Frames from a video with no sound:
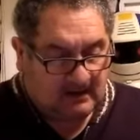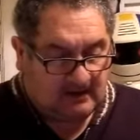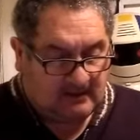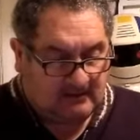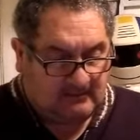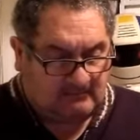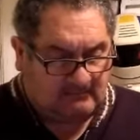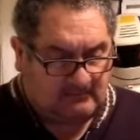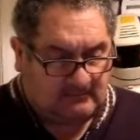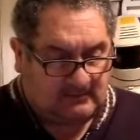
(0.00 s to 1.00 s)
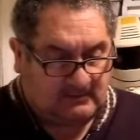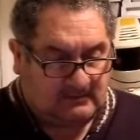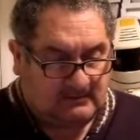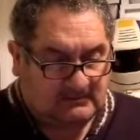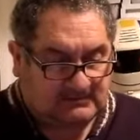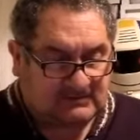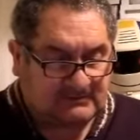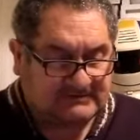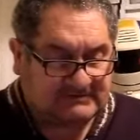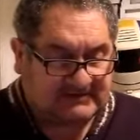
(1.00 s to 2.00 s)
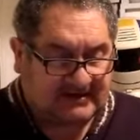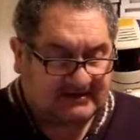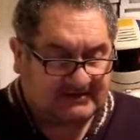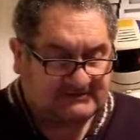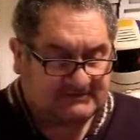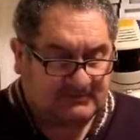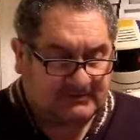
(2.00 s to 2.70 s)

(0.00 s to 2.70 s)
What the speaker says: Thomas the Tank Engine